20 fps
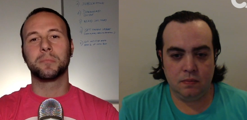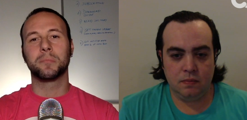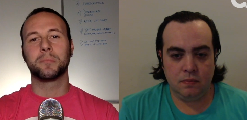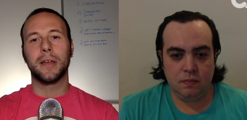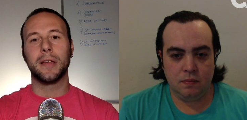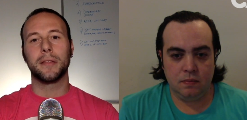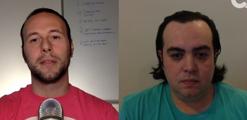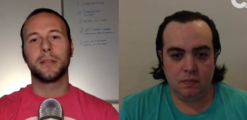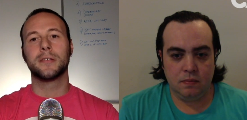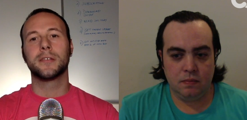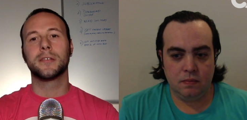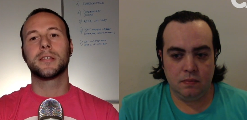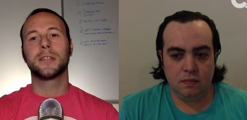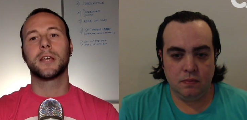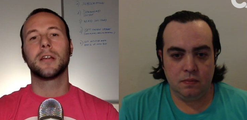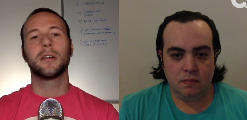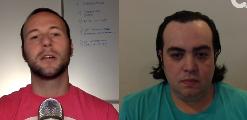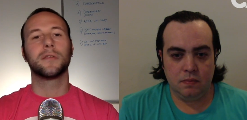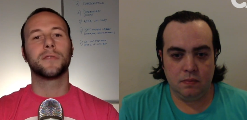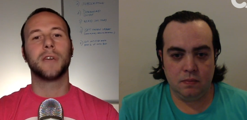Speaker 1: path
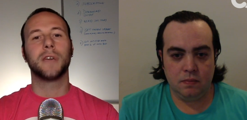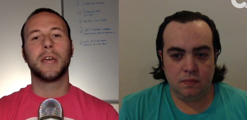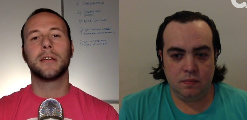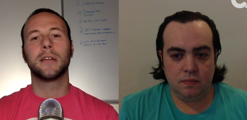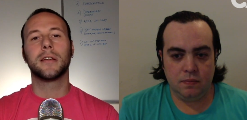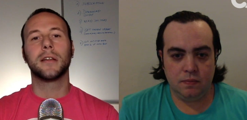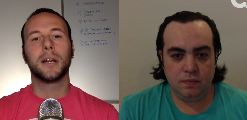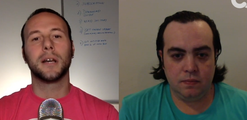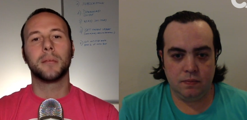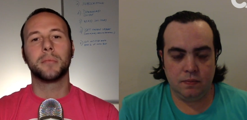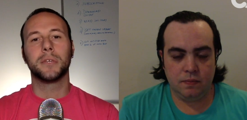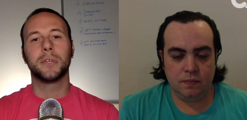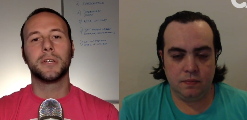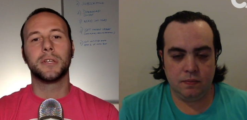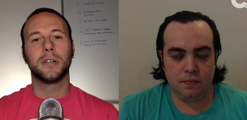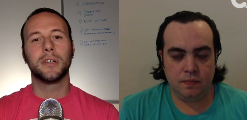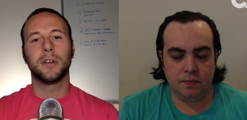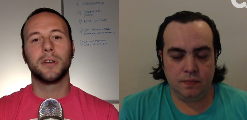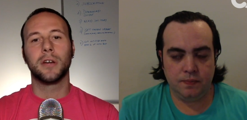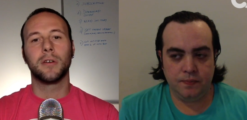instead of ending up
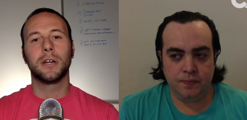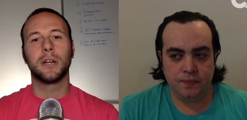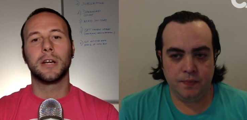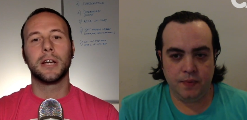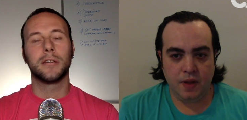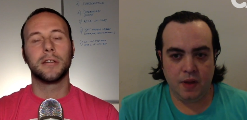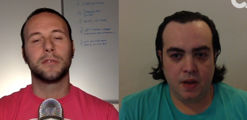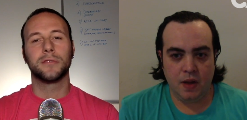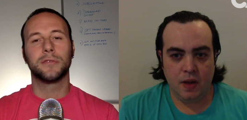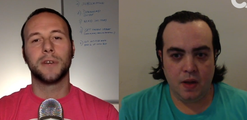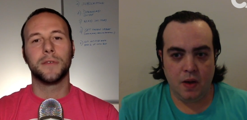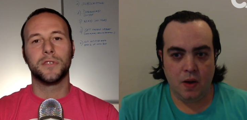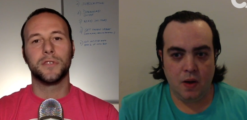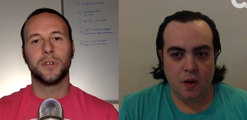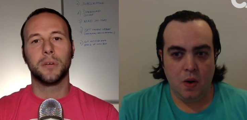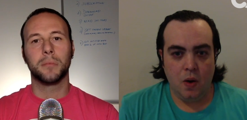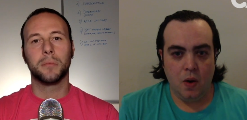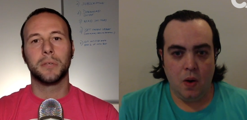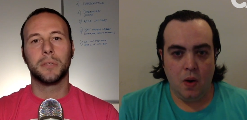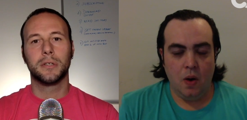in a regular 9 to 5
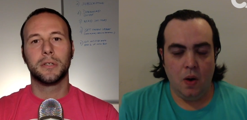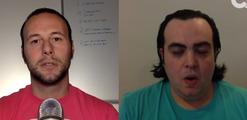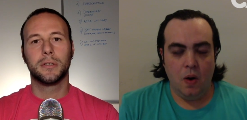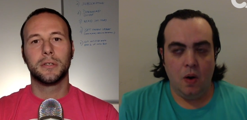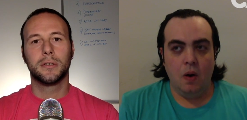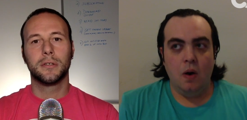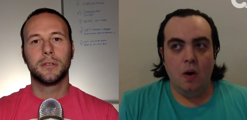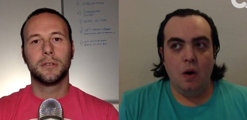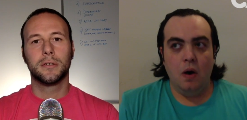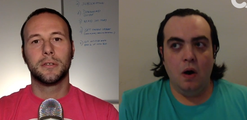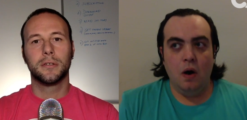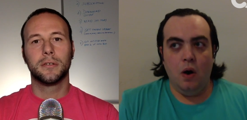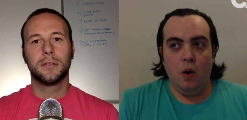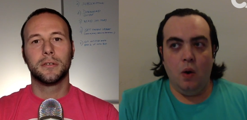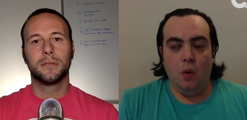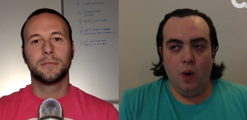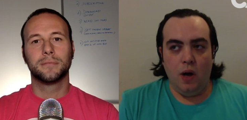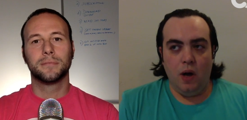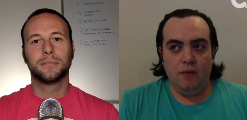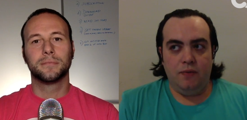job?
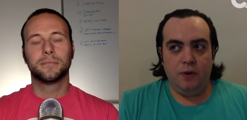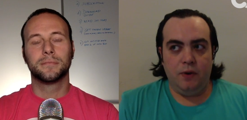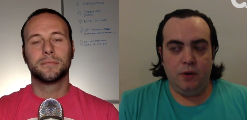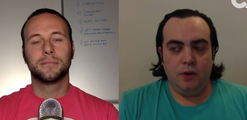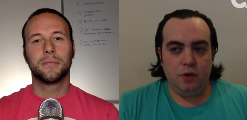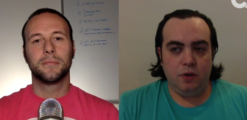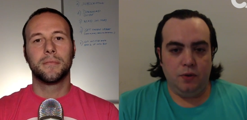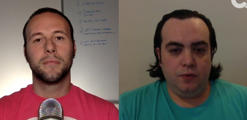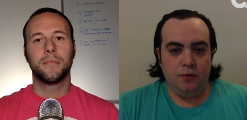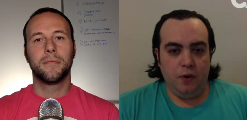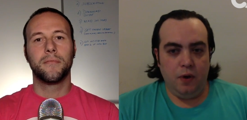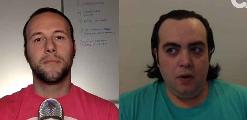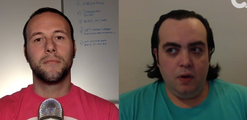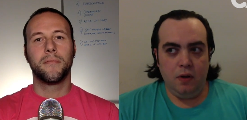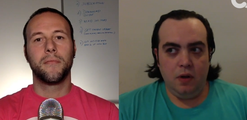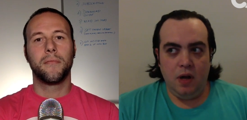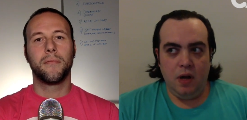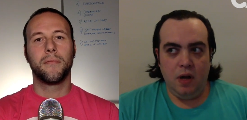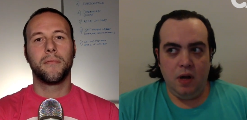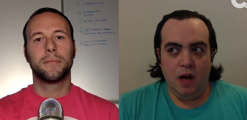
Speaker 2: Well, first of
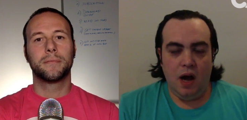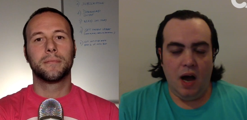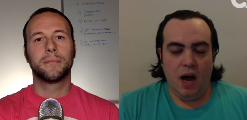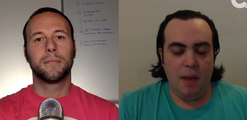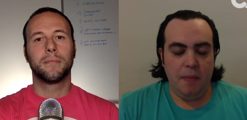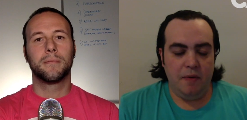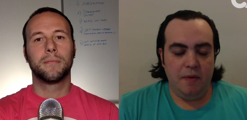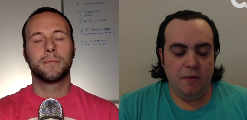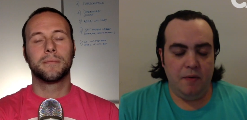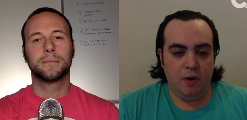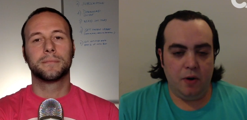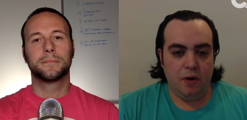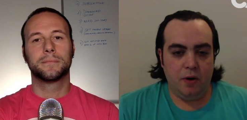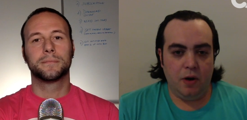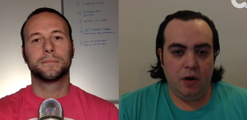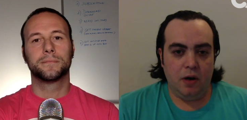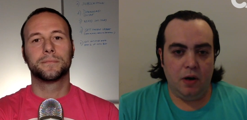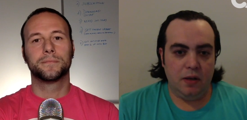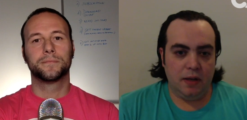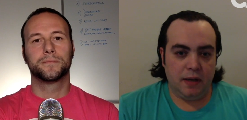all, I'm a
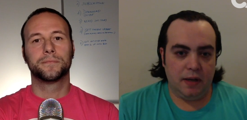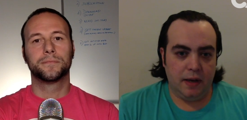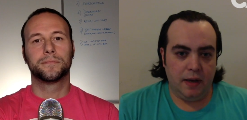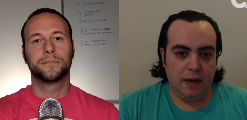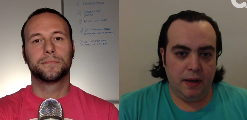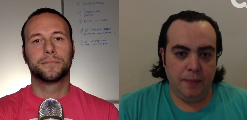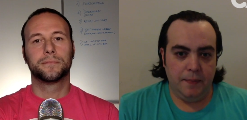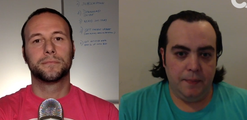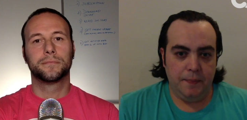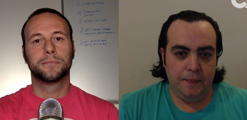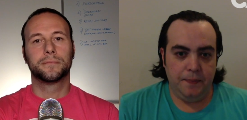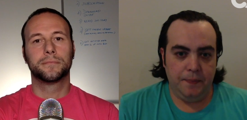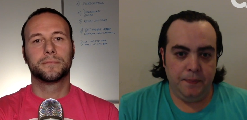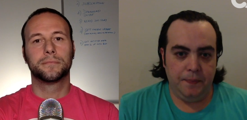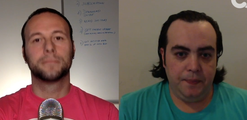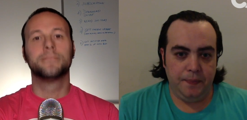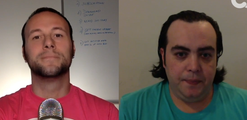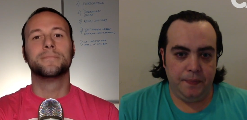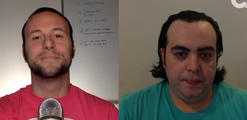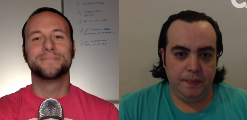workaholic.
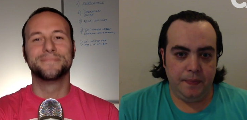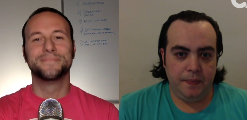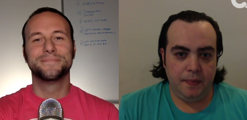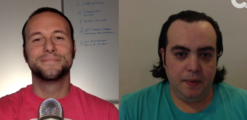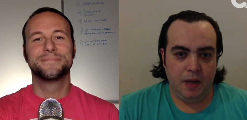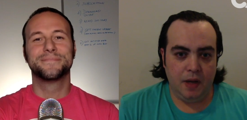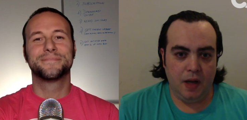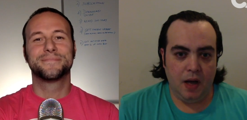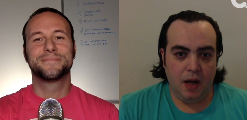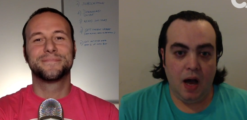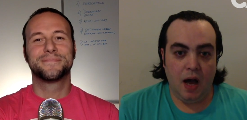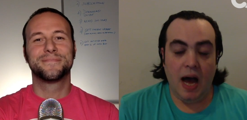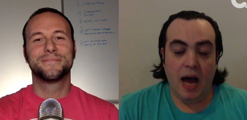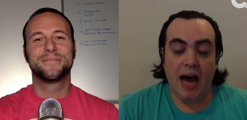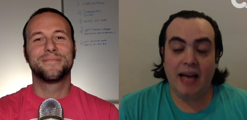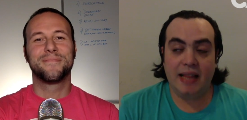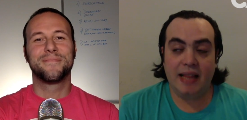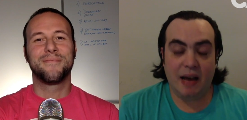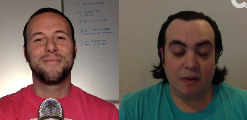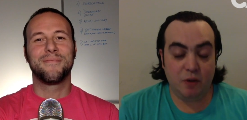Mm-hmm.
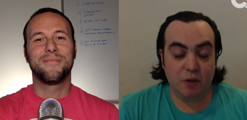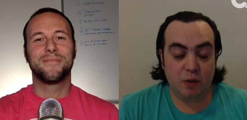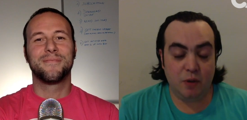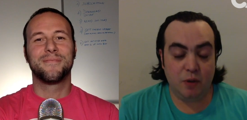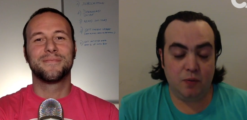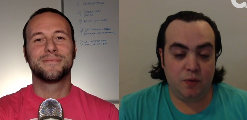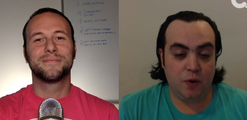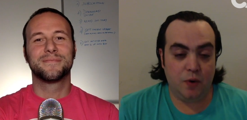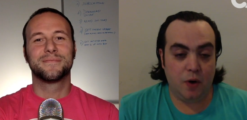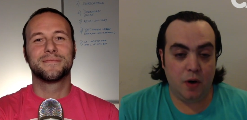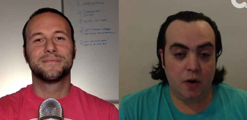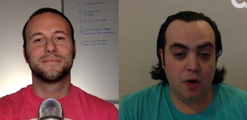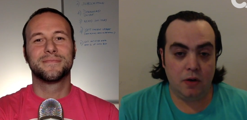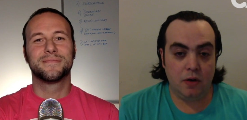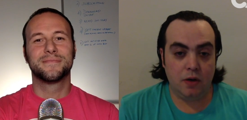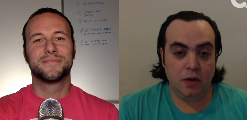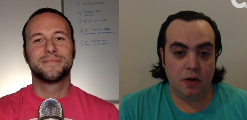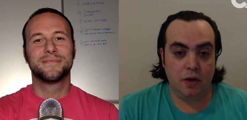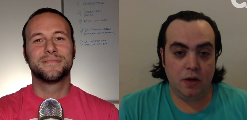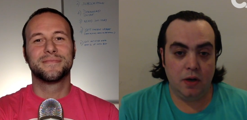I love to work,